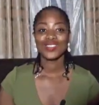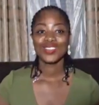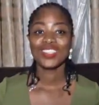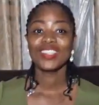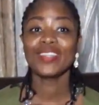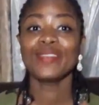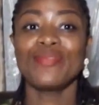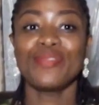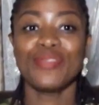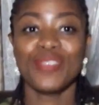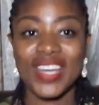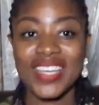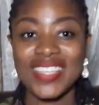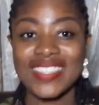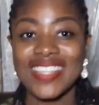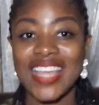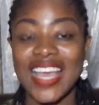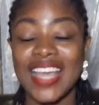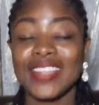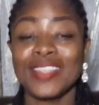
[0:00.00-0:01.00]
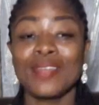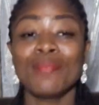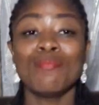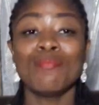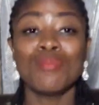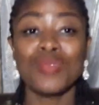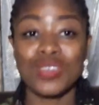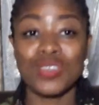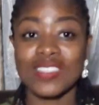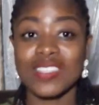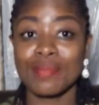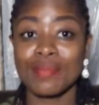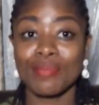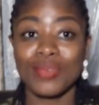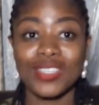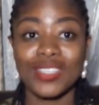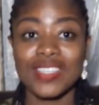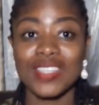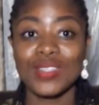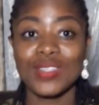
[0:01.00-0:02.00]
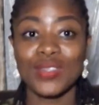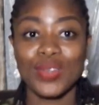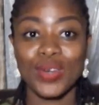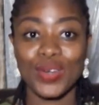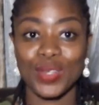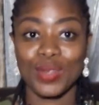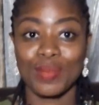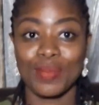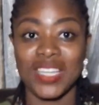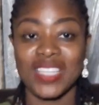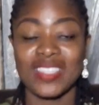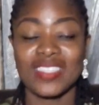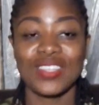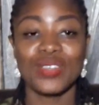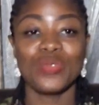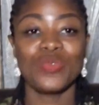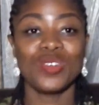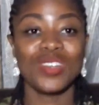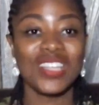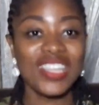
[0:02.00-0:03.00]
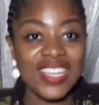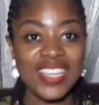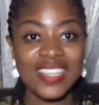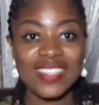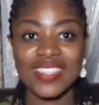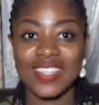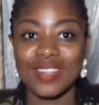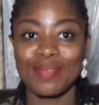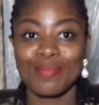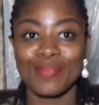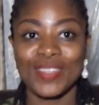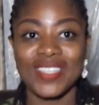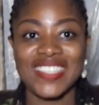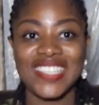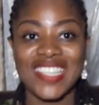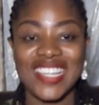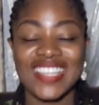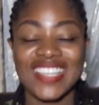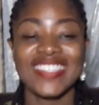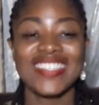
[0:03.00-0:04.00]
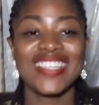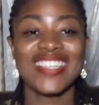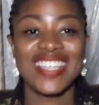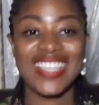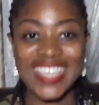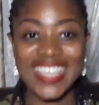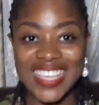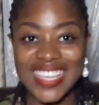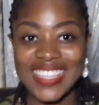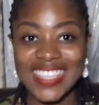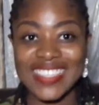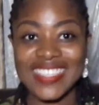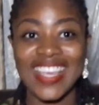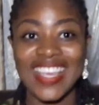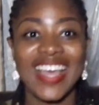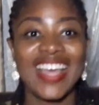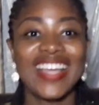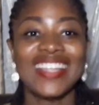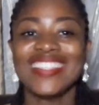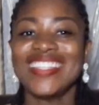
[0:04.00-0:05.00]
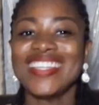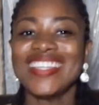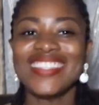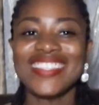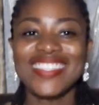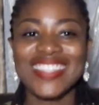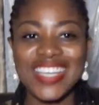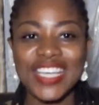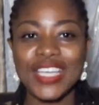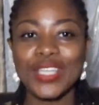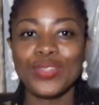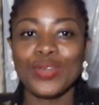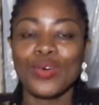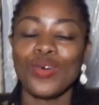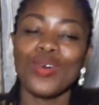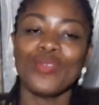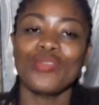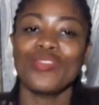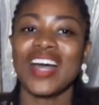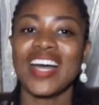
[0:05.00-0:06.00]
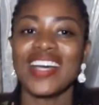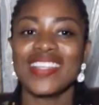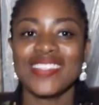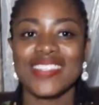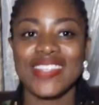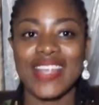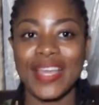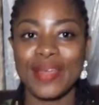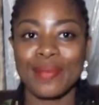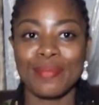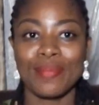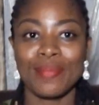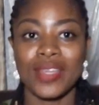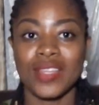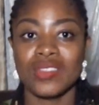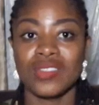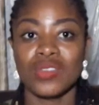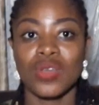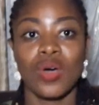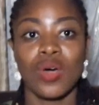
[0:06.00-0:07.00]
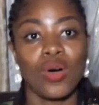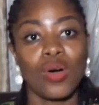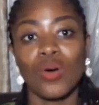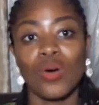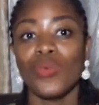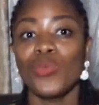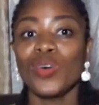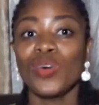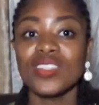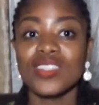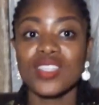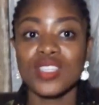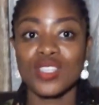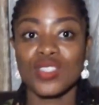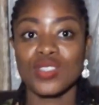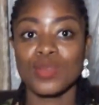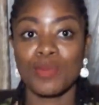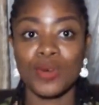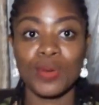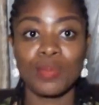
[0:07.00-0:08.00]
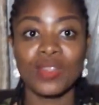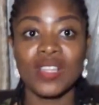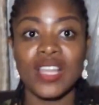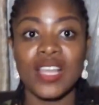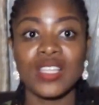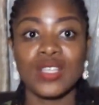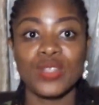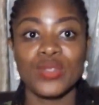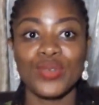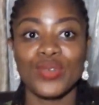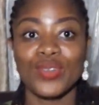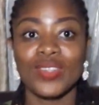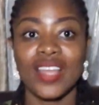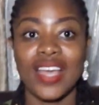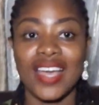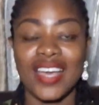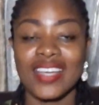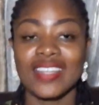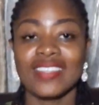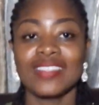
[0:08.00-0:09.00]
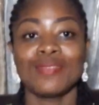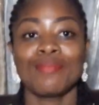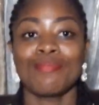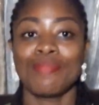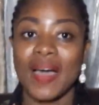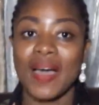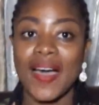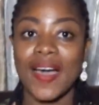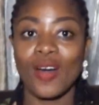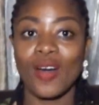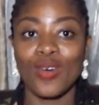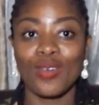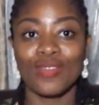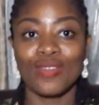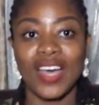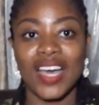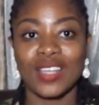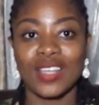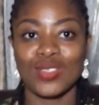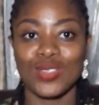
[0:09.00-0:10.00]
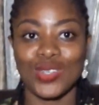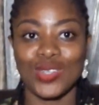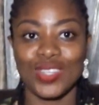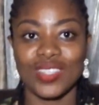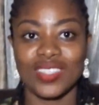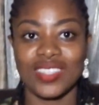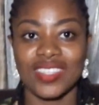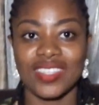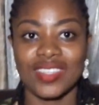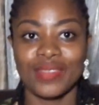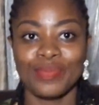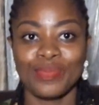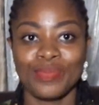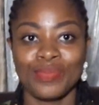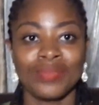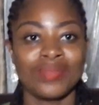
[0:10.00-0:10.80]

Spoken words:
So the first and the most important document in real estate business is the deed of assignment, or what is popularly known as power of attorney.